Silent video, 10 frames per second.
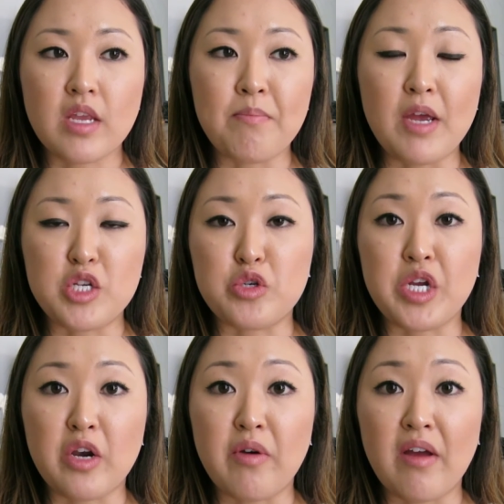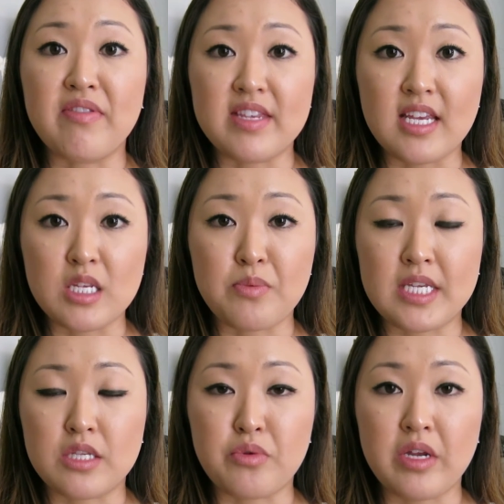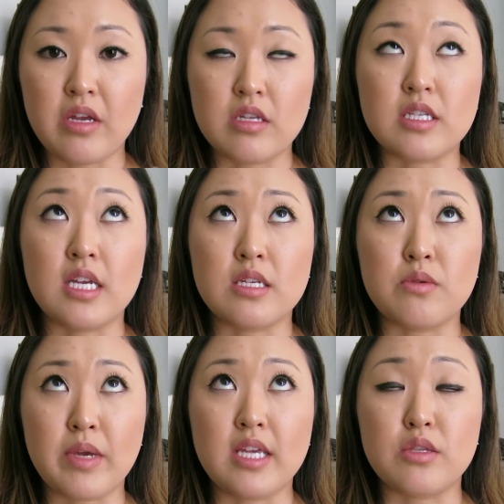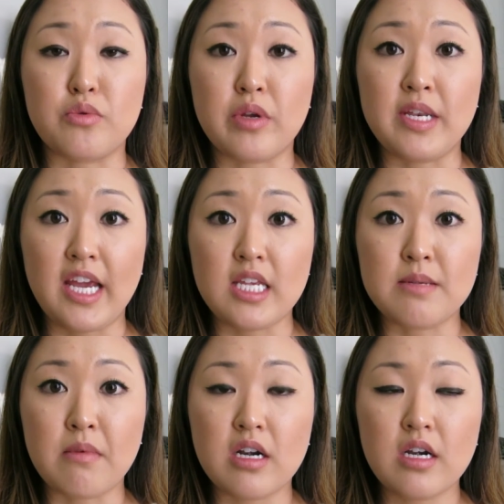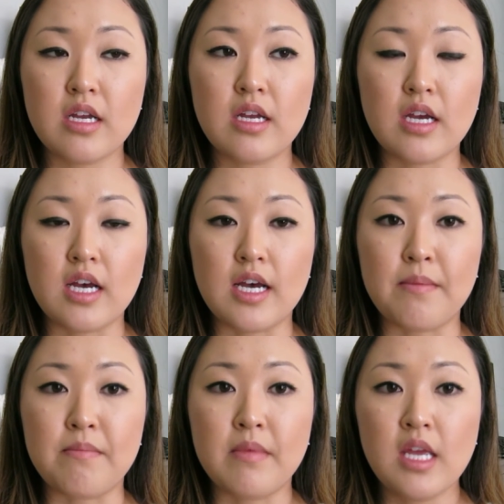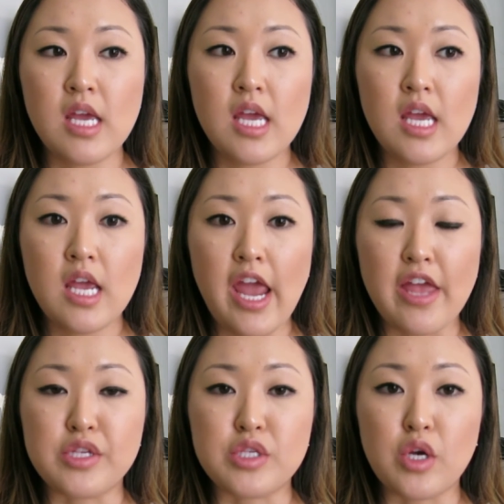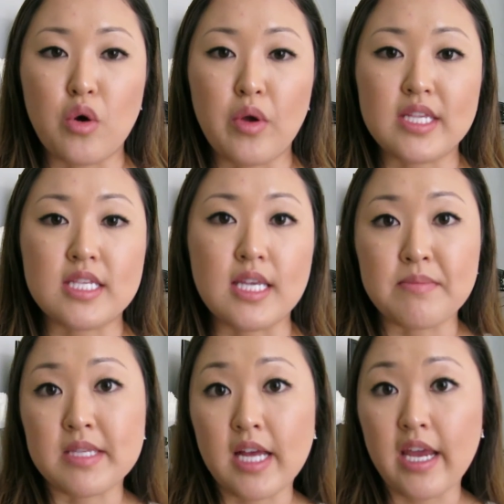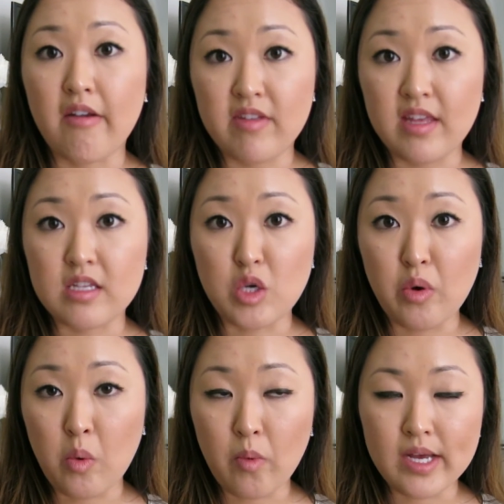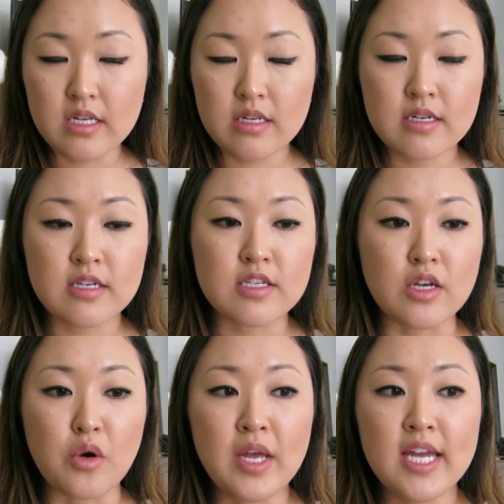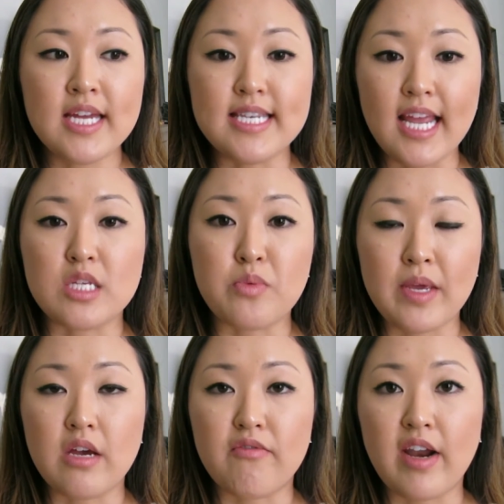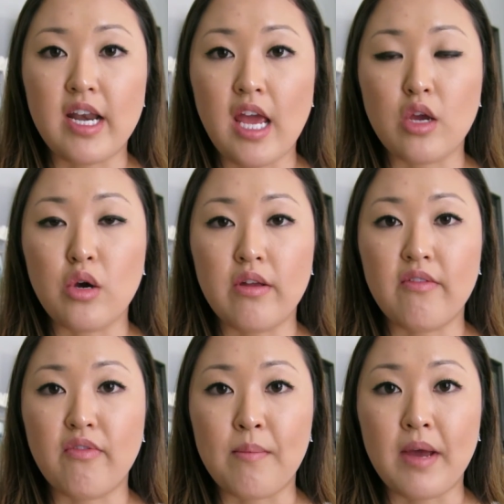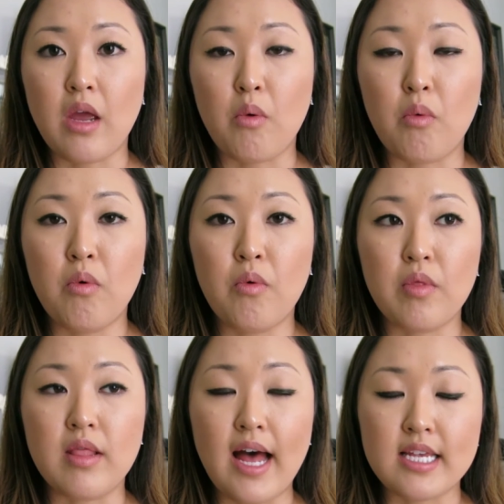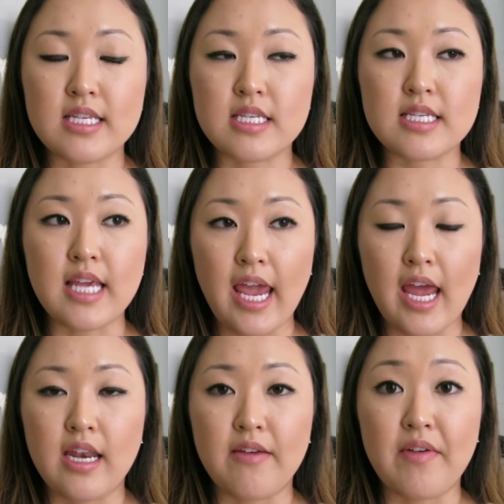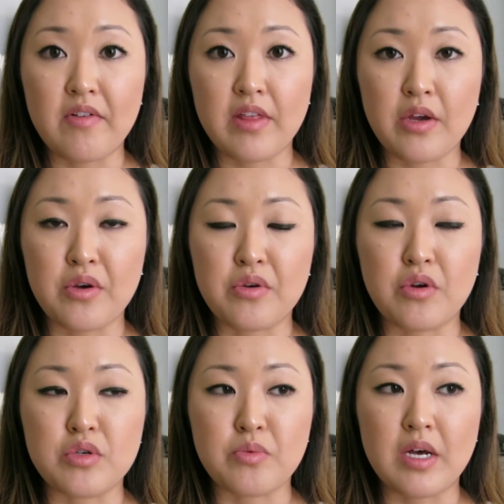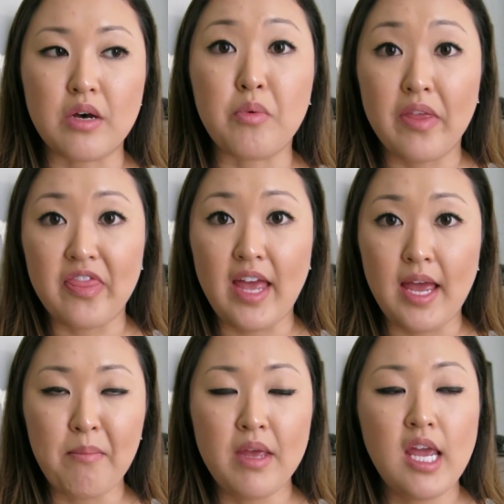measuring around the 6 weeks 3 days mark. And so it seems like everything's going well. So next week on Friday, I go in for my last scan, if everything goes well with them,